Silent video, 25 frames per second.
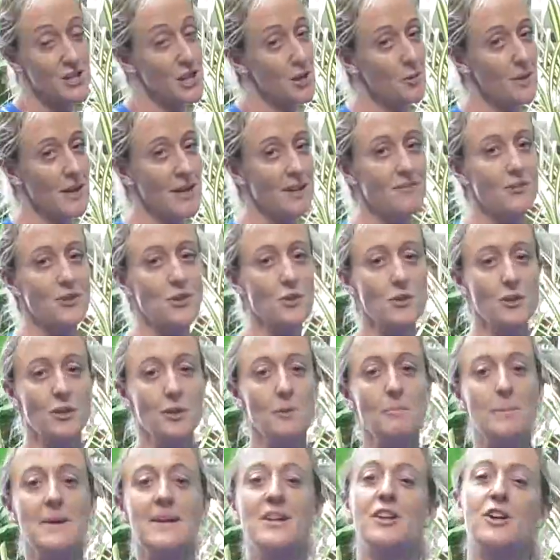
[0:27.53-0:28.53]
So if you
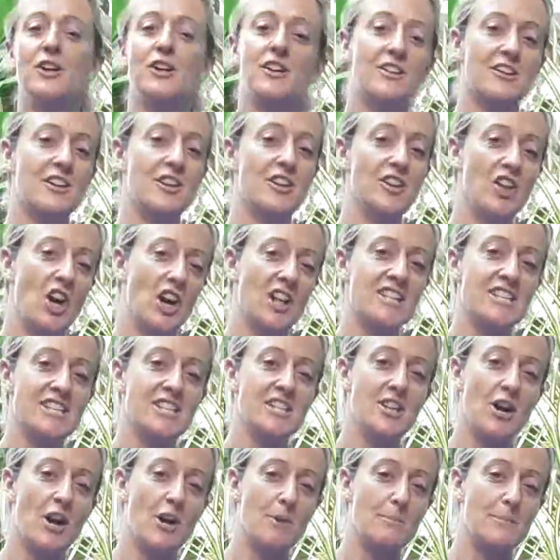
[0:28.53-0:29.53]
can be good at the
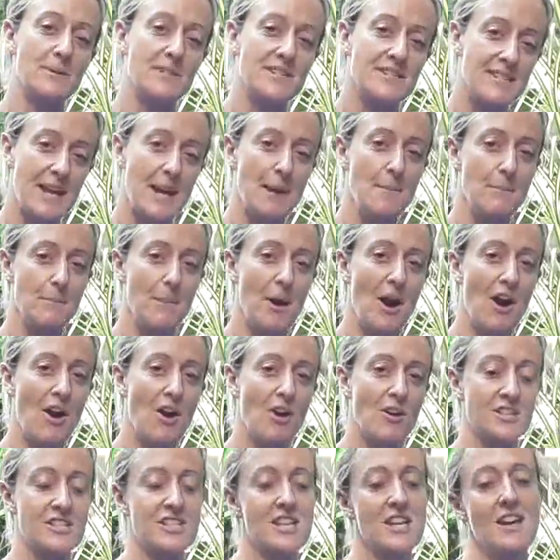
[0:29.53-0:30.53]
99%
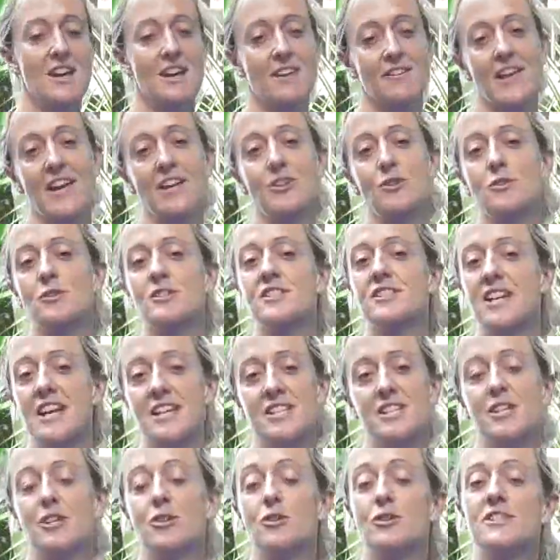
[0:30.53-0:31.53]
part, then you're
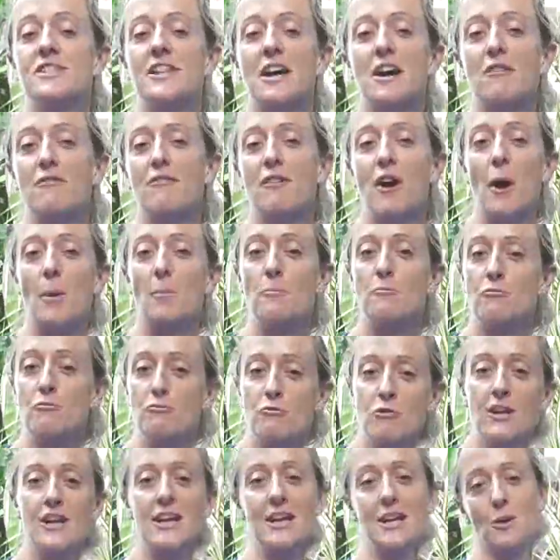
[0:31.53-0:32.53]
setting yourself up
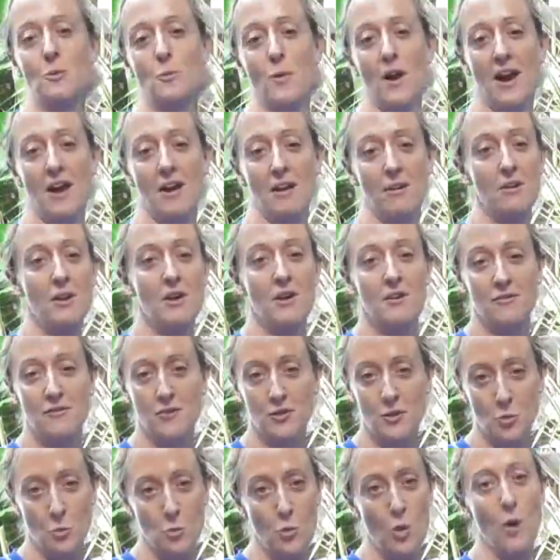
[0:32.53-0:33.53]
really well
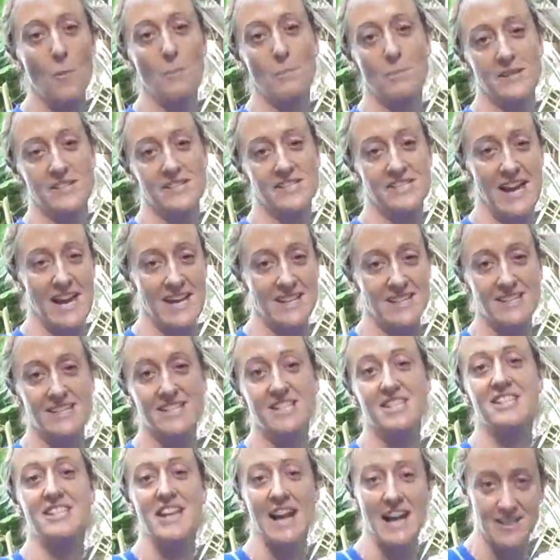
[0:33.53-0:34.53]
for the
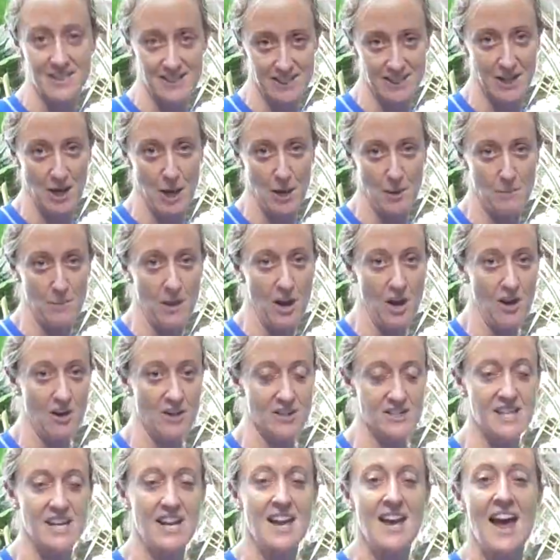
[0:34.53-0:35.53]
1% standing up
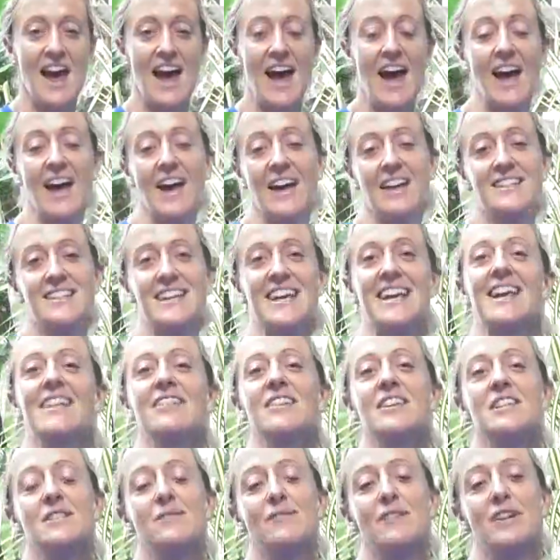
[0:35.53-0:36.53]
part. And
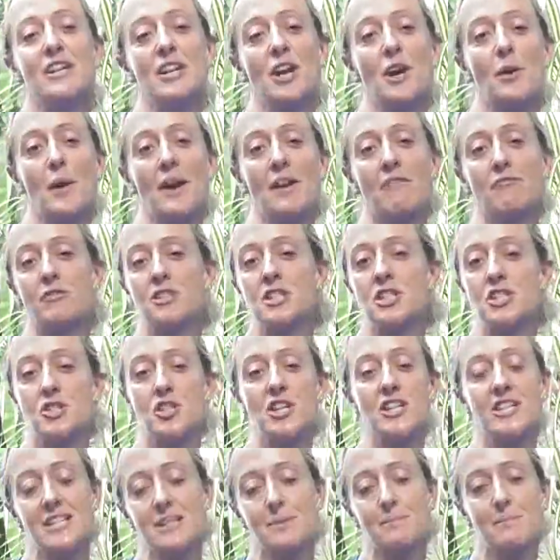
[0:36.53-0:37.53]
in this video, I've
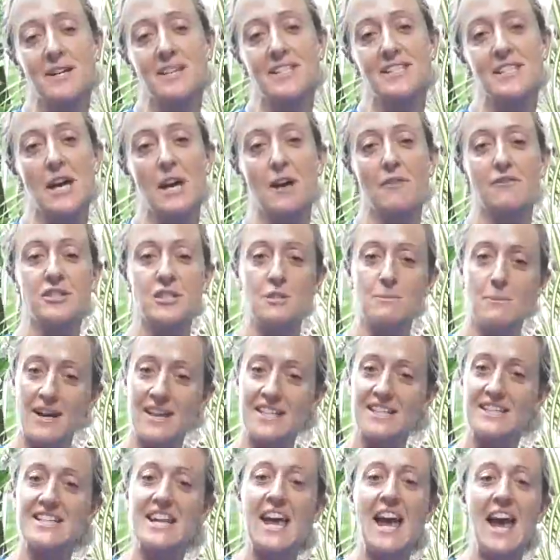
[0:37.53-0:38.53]
restricted myself to
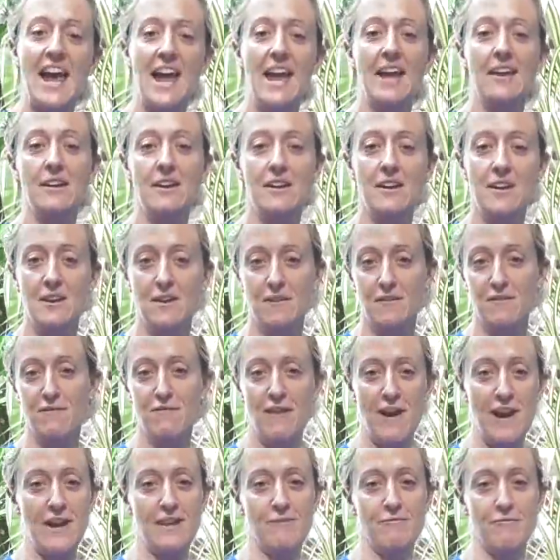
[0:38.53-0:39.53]
my 10
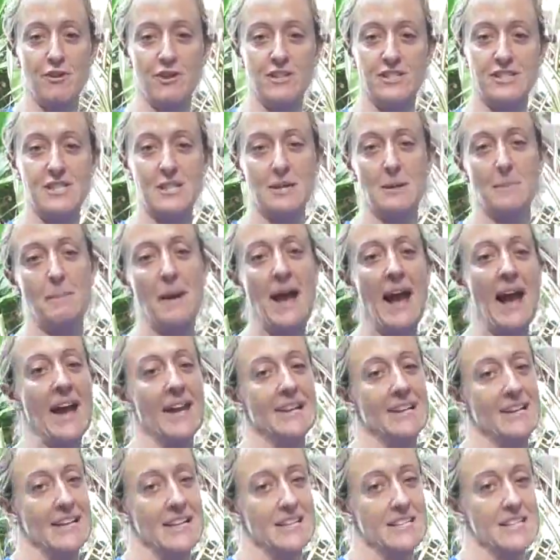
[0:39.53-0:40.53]
favorite
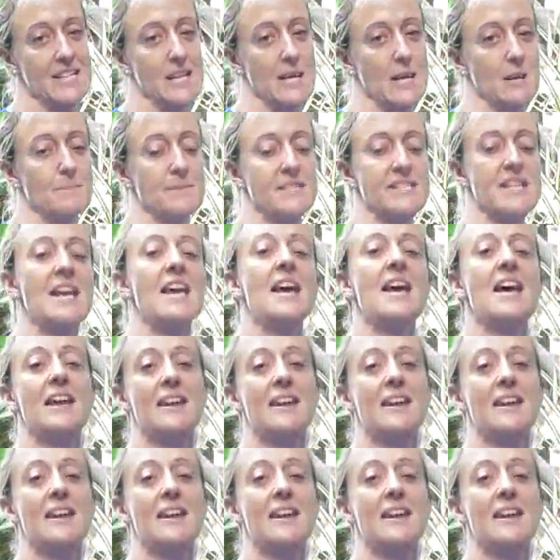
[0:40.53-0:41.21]
paddling tips.